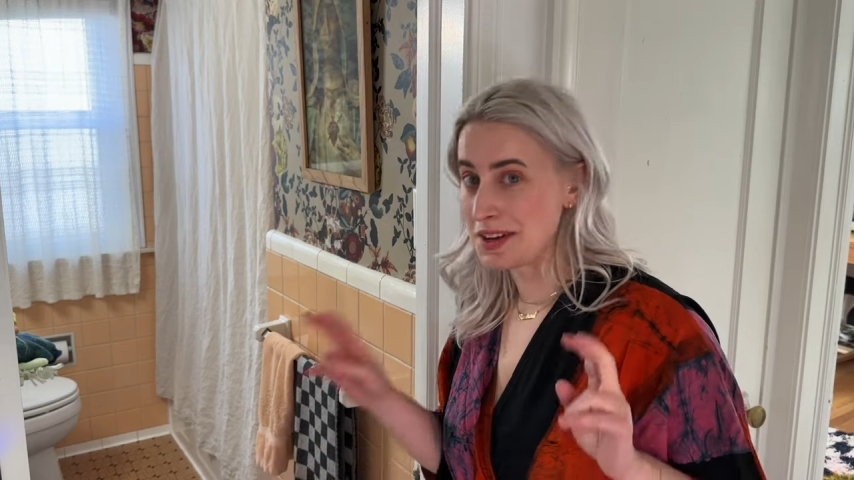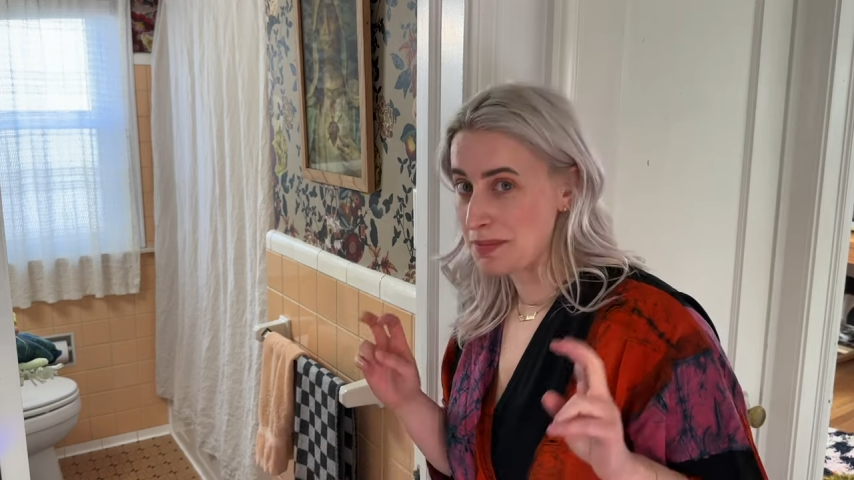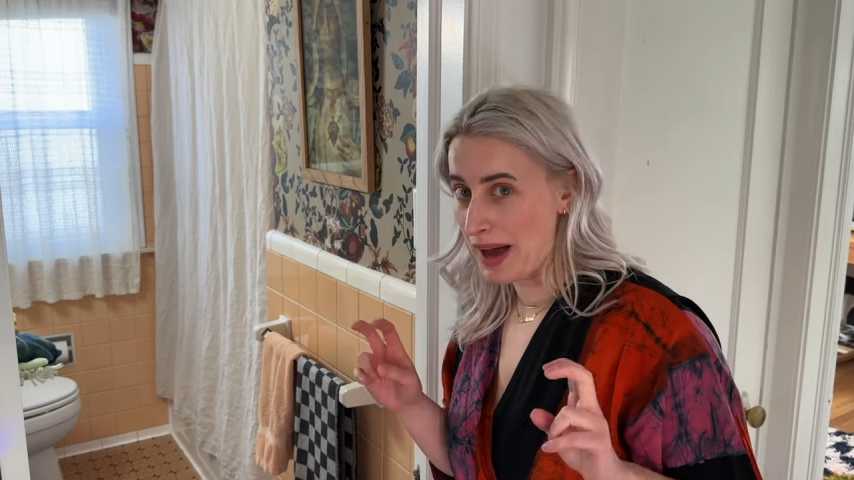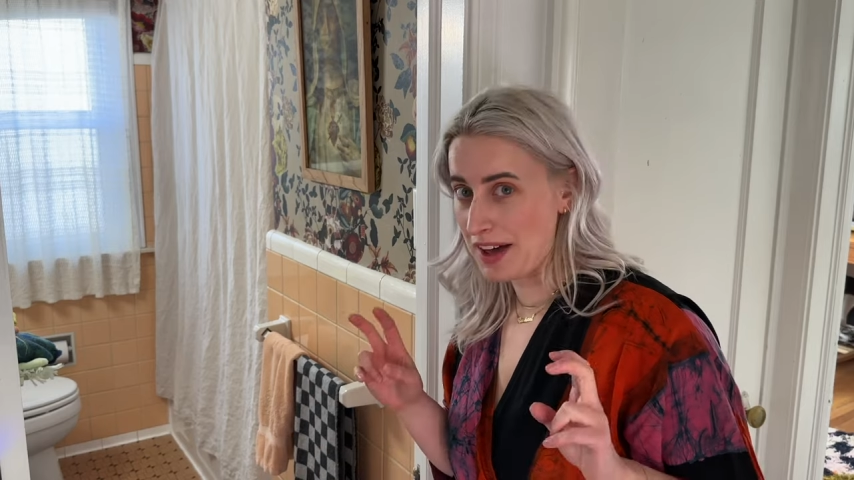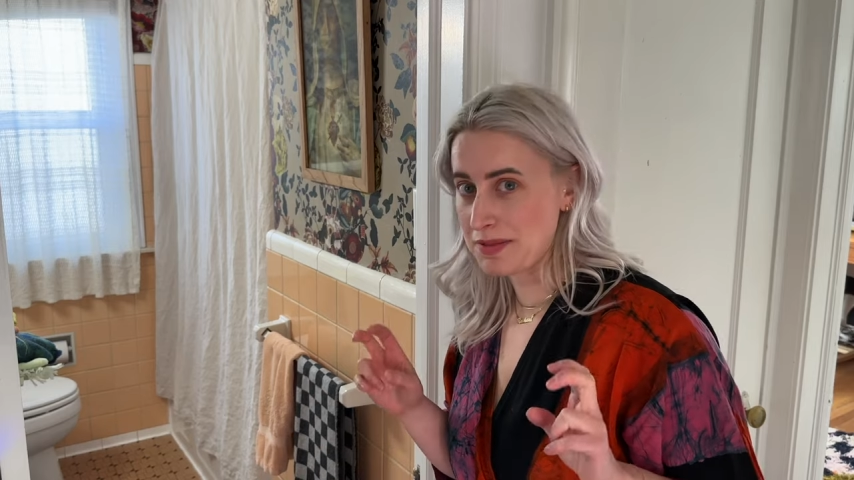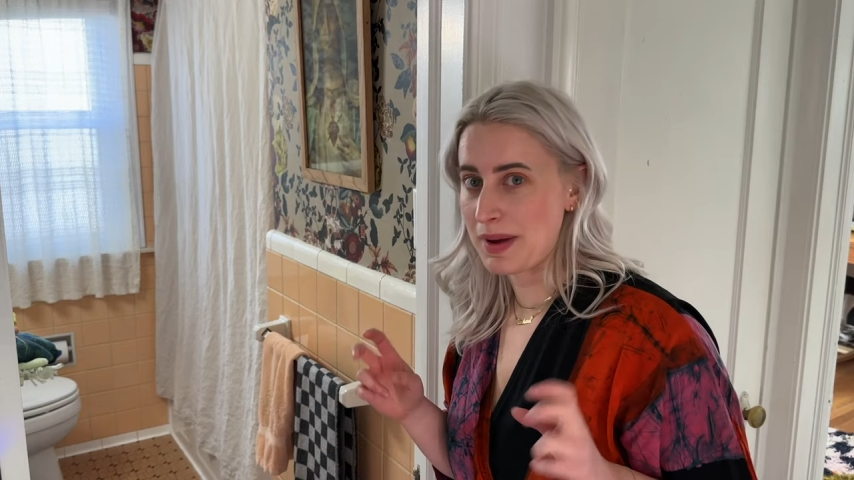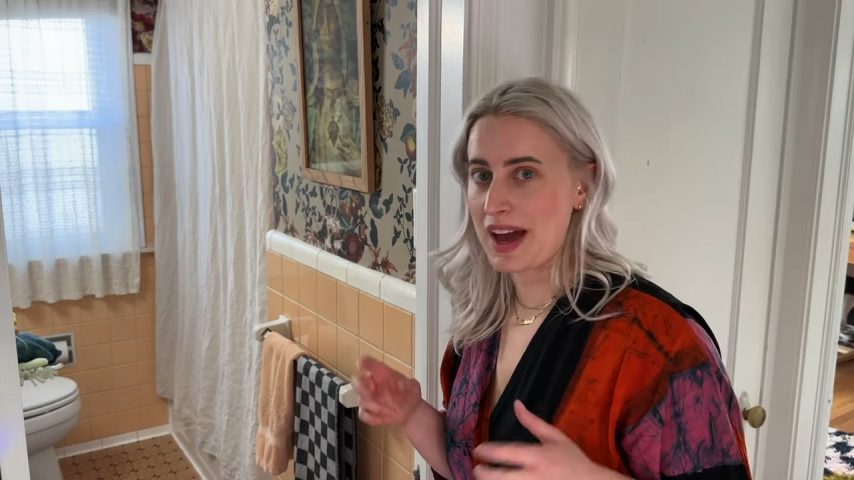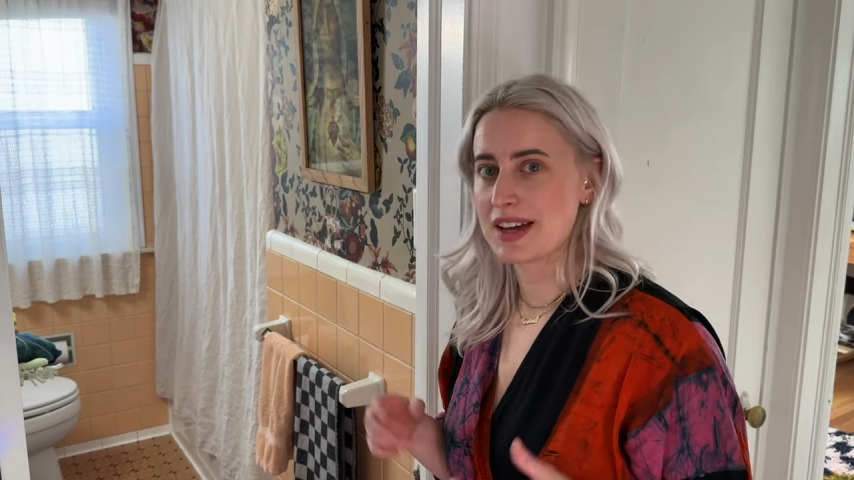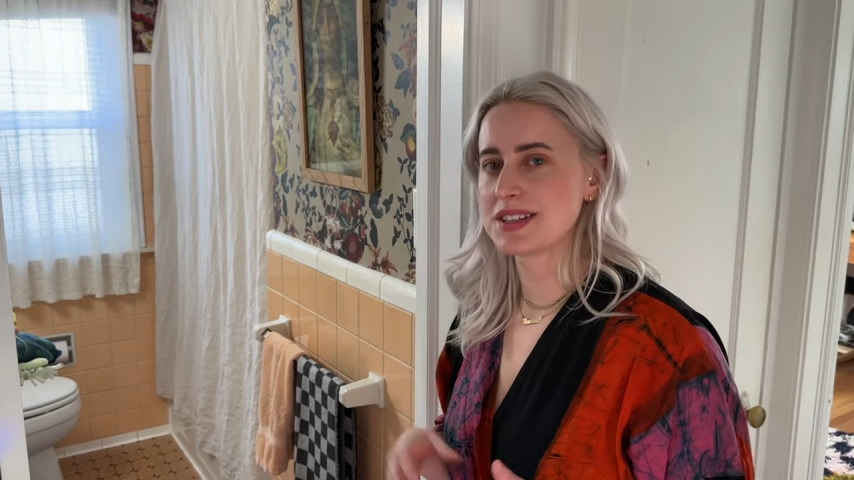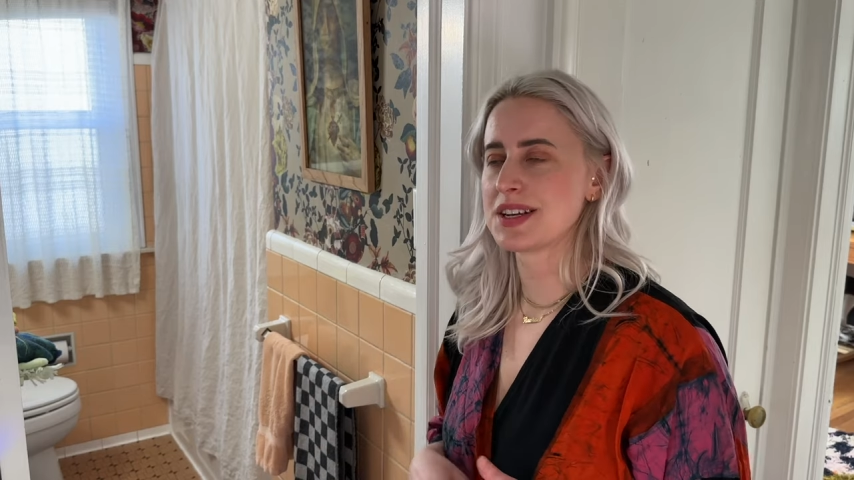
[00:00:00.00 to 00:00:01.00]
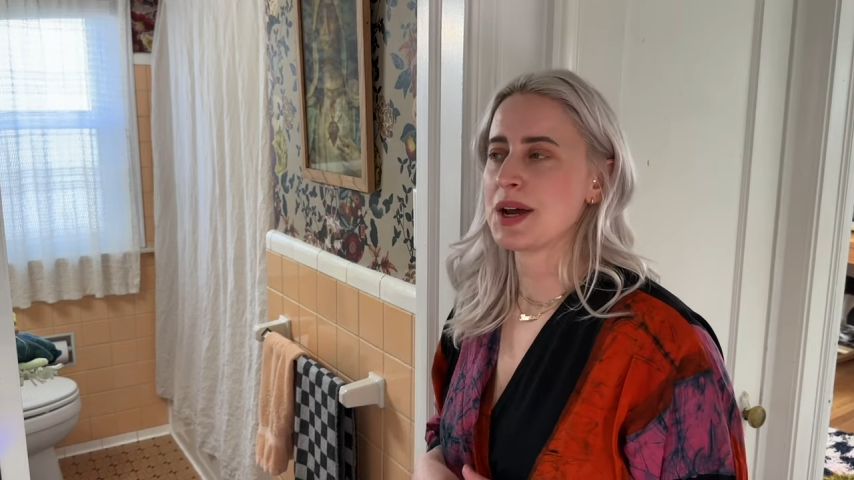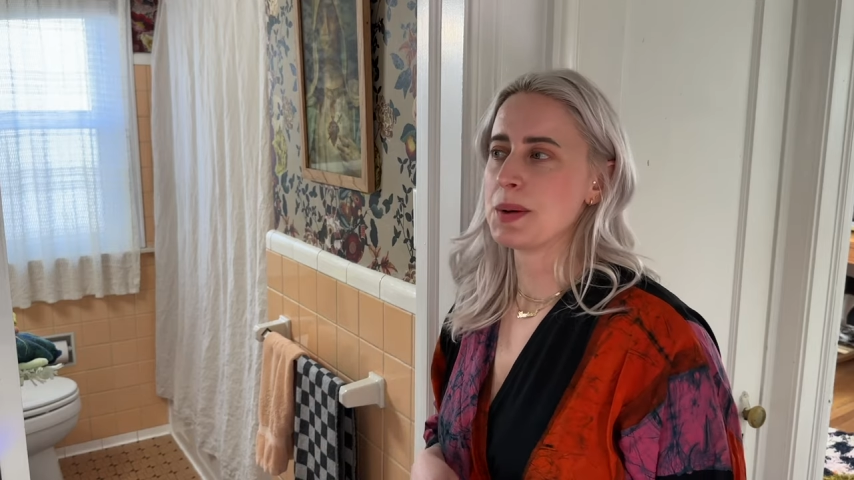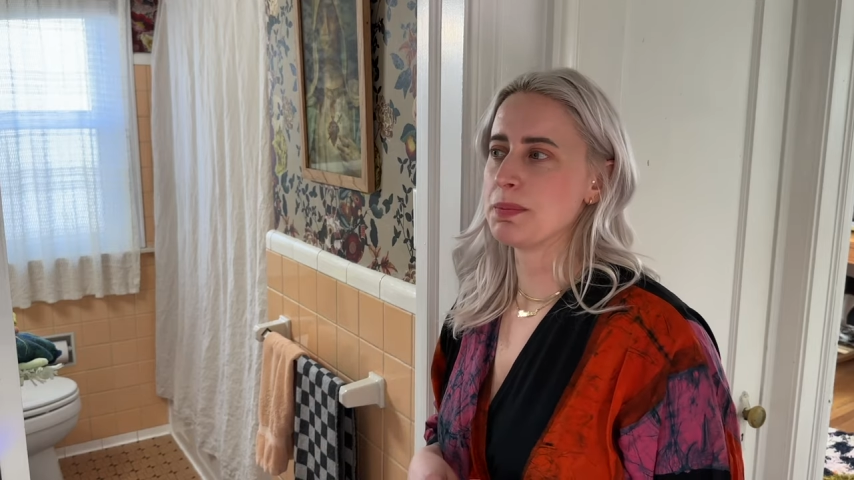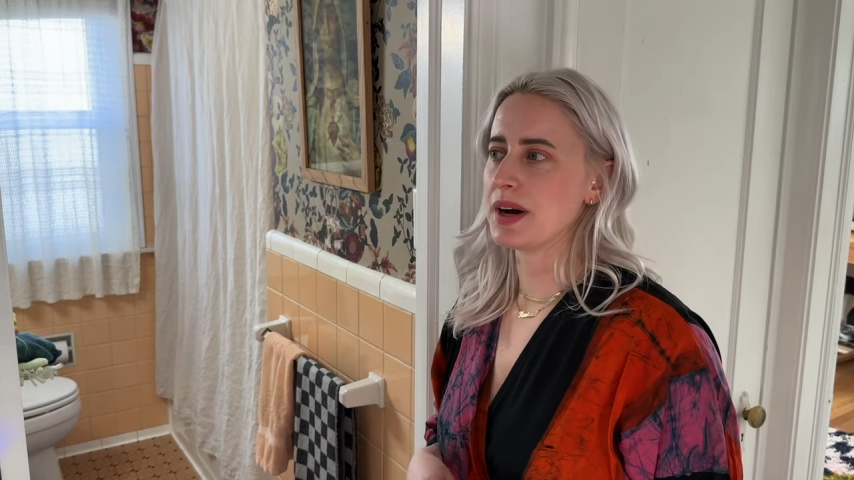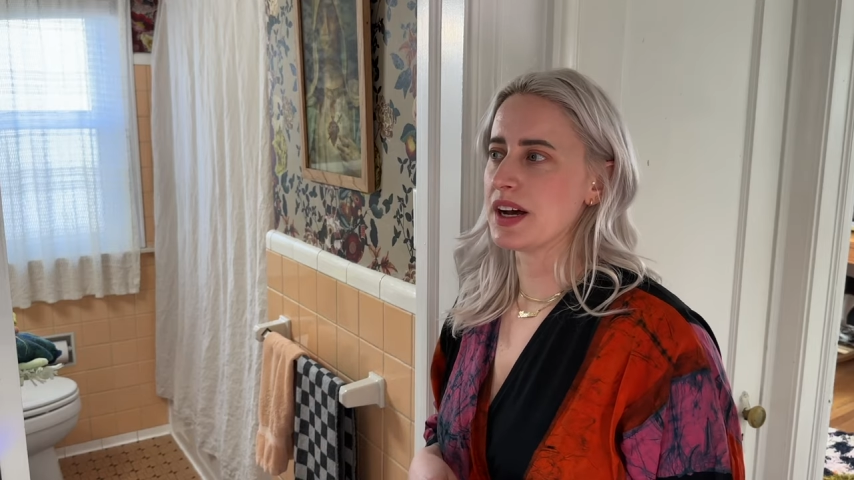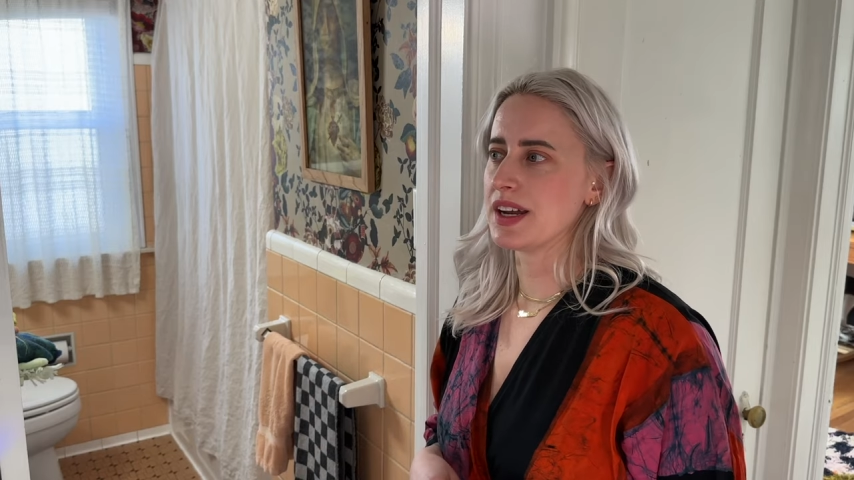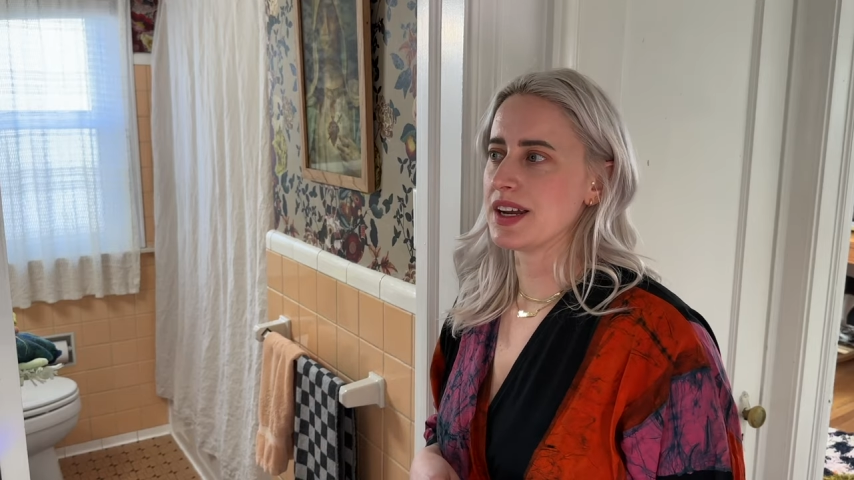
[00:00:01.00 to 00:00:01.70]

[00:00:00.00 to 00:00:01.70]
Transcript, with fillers: a bath mat but